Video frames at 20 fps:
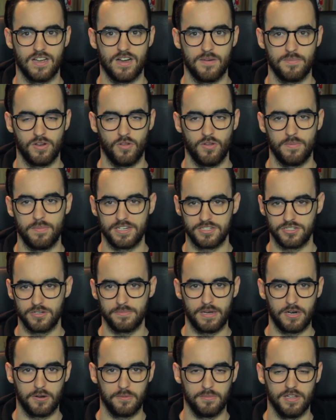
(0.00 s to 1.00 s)
It only makes
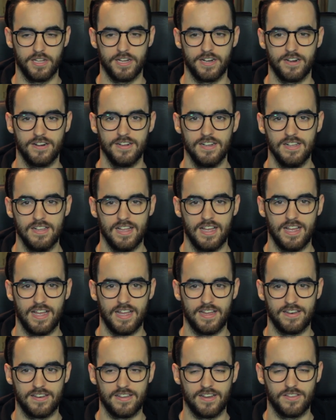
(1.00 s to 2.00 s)
you a better player,
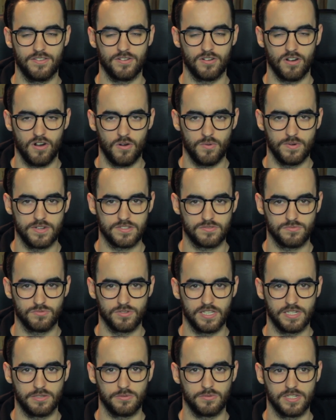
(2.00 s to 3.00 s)
and they're always
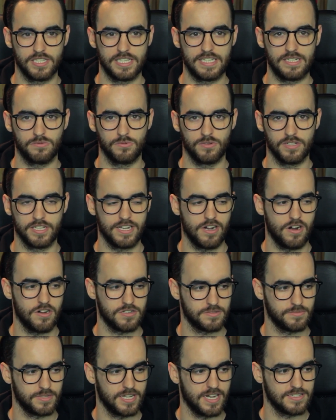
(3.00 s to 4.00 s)
really, really, really
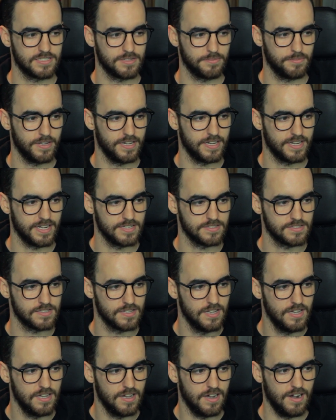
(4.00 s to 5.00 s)
awesome guys to play
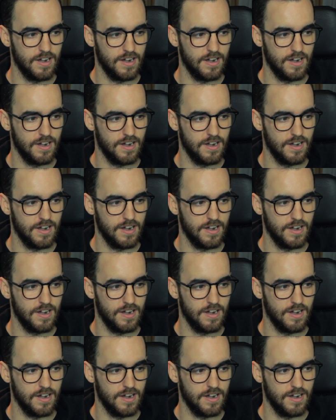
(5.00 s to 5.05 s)
against.